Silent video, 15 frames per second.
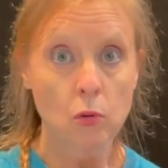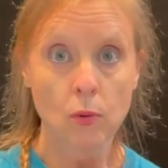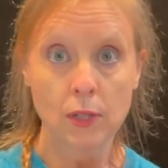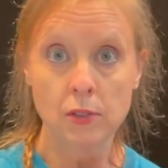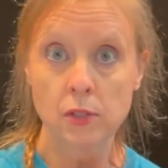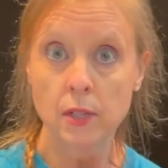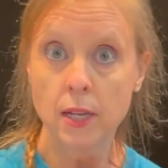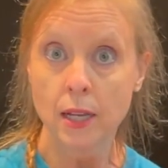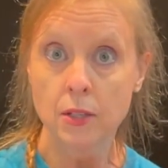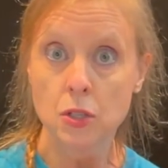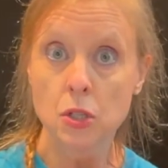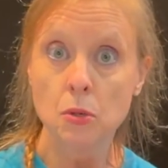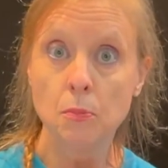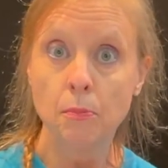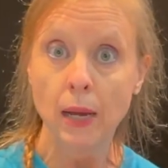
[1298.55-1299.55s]
once again,
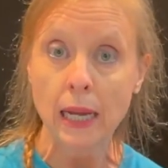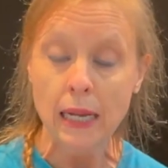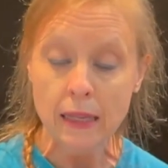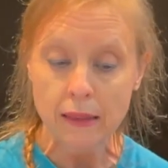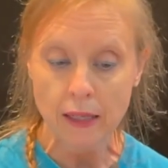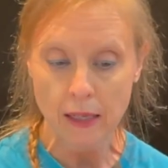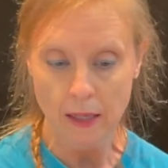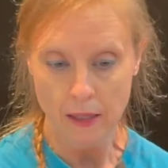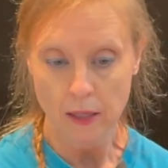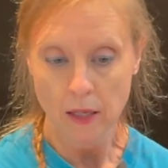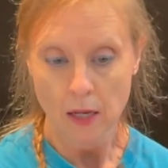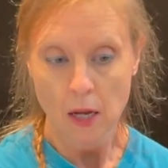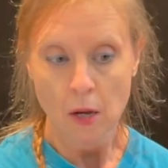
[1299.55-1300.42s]
to bathe in.